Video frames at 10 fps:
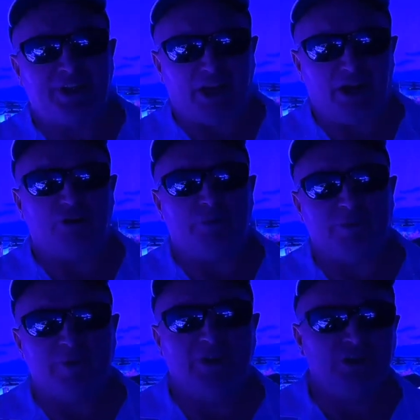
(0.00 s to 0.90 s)
to help
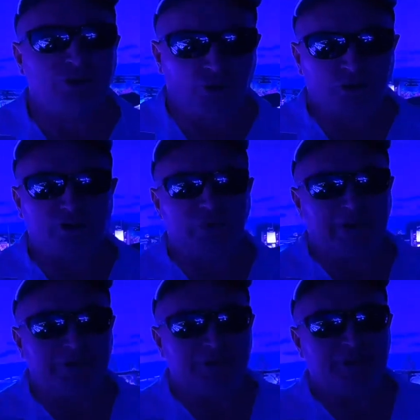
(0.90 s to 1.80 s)
coral
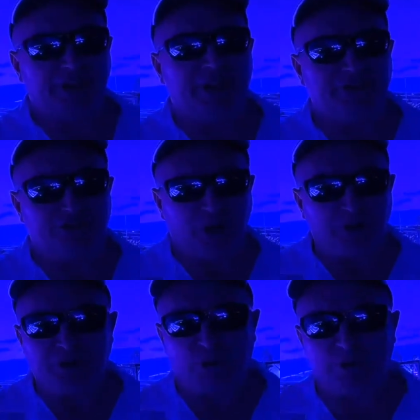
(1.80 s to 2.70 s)
reefs and
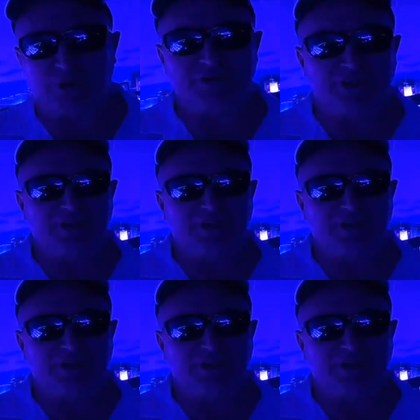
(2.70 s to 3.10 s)
stony corals.